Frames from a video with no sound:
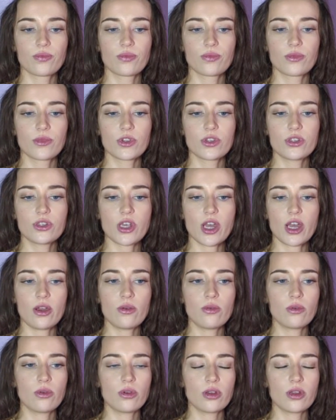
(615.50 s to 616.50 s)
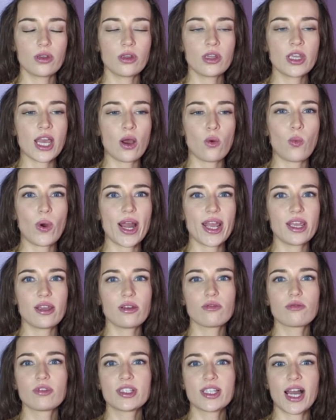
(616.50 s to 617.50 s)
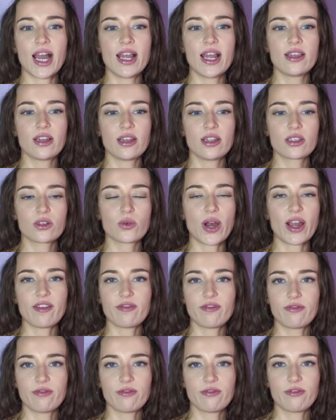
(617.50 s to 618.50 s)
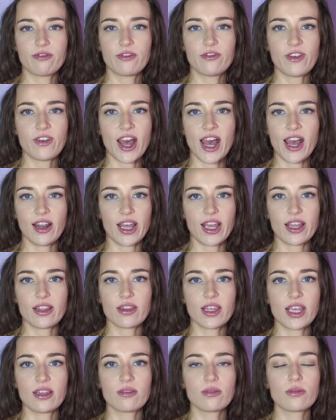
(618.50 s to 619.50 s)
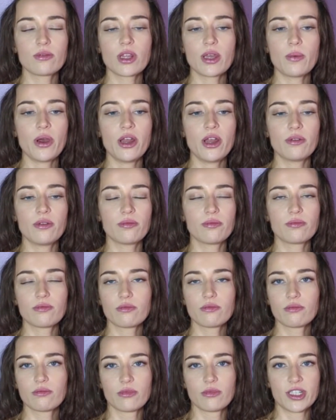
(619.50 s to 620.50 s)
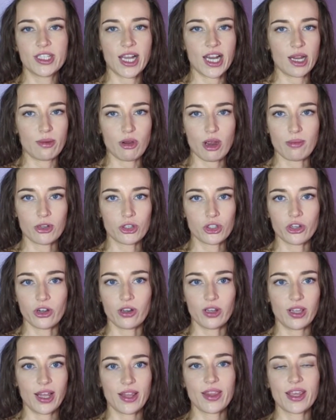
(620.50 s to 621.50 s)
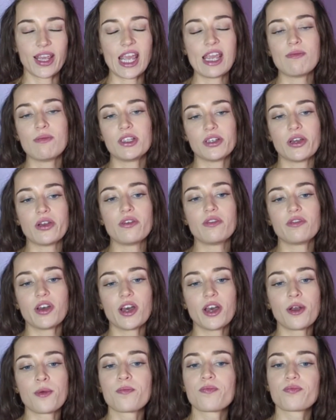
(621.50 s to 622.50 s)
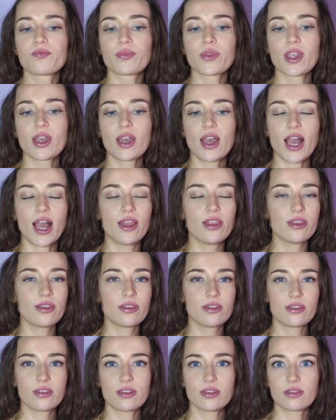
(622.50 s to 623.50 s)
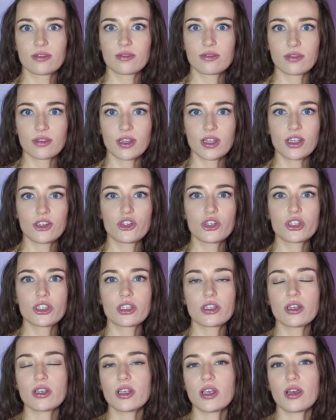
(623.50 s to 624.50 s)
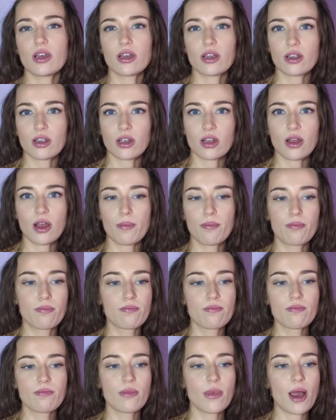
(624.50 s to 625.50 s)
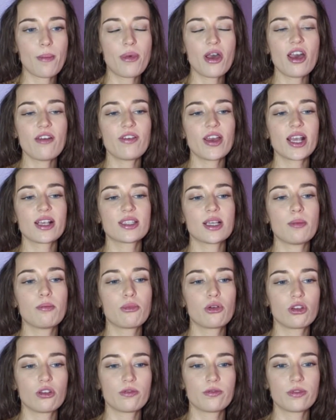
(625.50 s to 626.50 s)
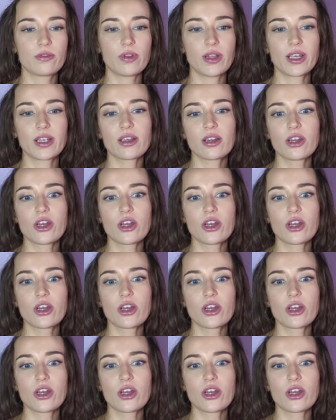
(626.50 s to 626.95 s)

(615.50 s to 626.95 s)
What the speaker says: So yeah, white resigned, and it's quite fair, like they weren't resigning prematurely, like the game is over. And it's just a perfect example of like